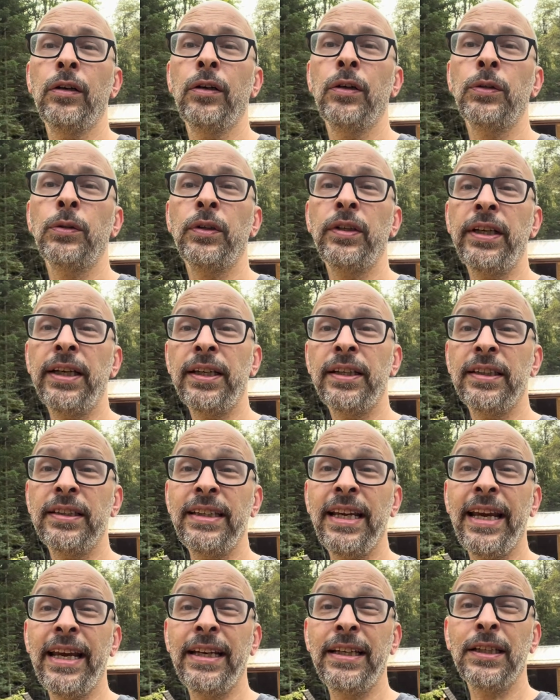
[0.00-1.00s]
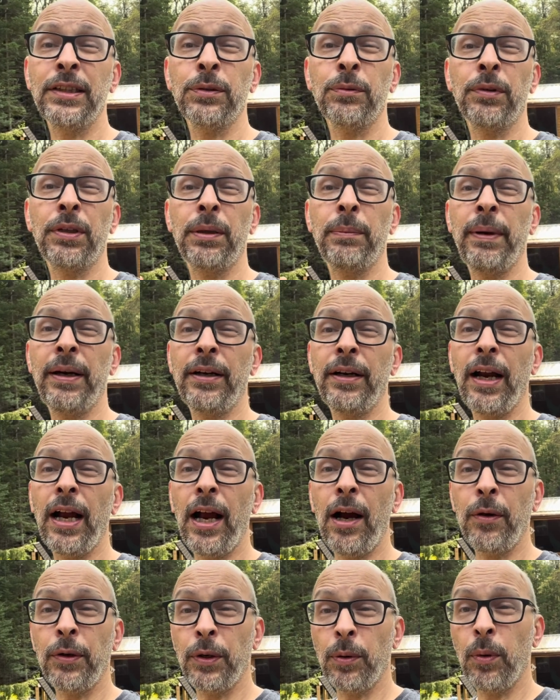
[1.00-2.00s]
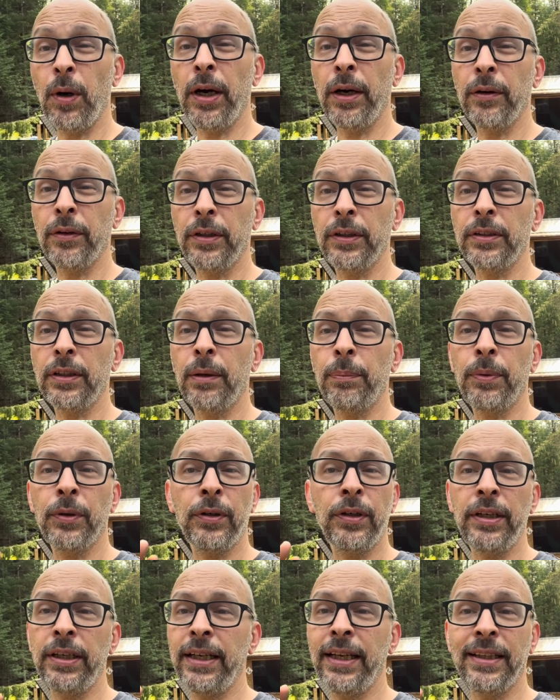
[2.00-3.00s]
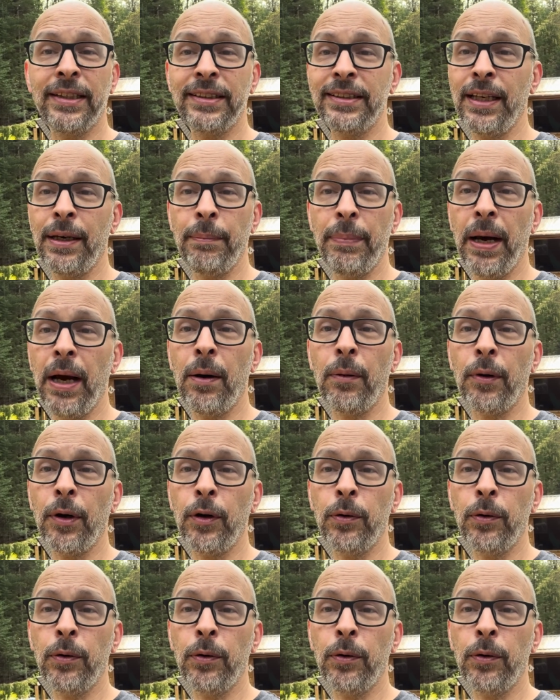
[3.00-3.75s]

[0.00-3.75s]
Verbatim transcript: So at the end of the day, it doesn't really matter how you wire these up. You're going to get the same power